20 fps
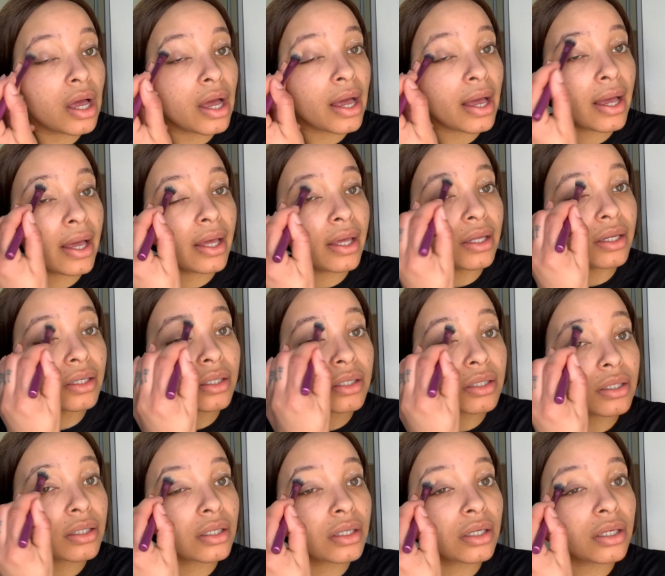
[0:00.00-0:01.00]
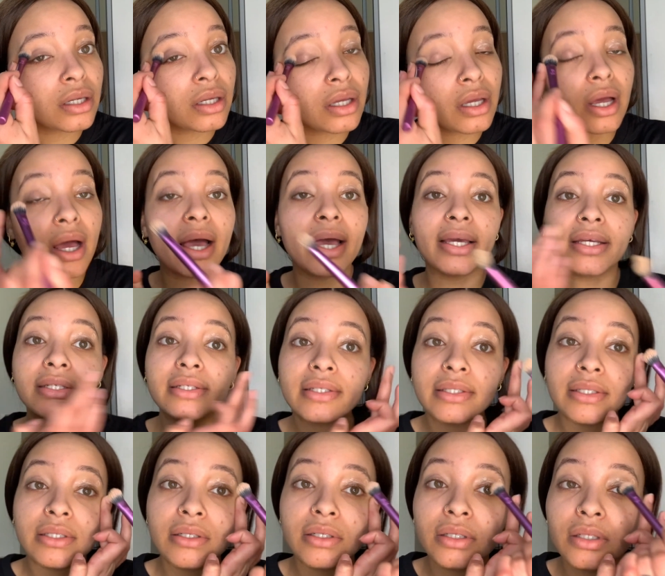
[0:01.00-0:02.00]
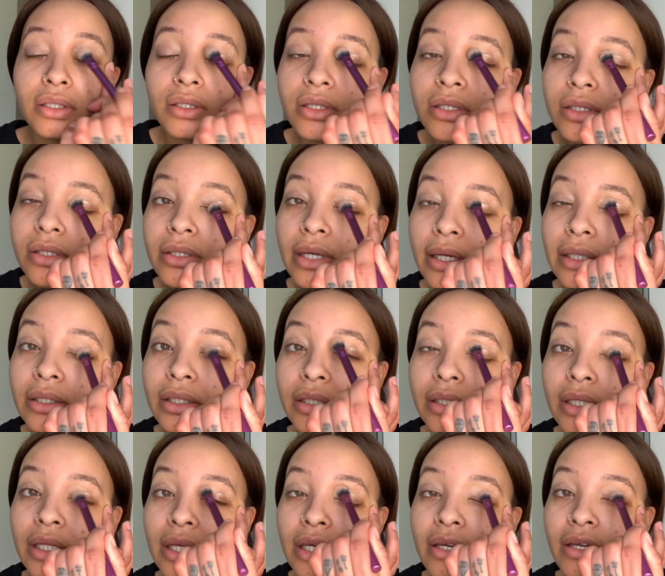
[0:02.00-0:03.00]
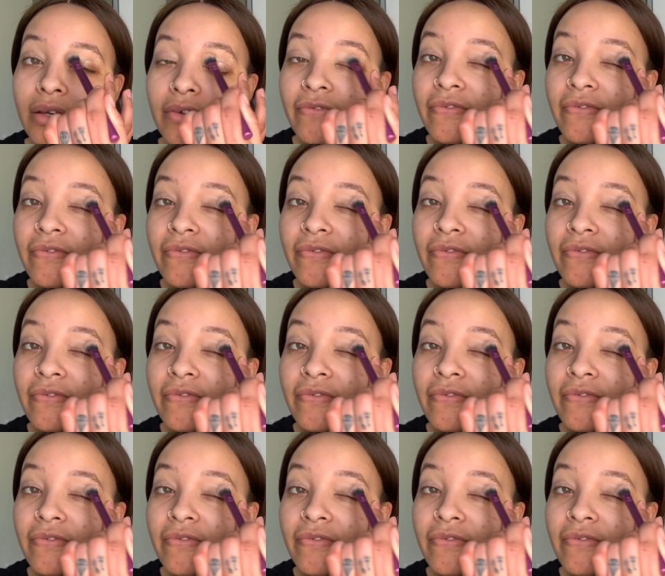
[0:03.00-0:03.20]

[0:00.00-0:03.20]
and I technically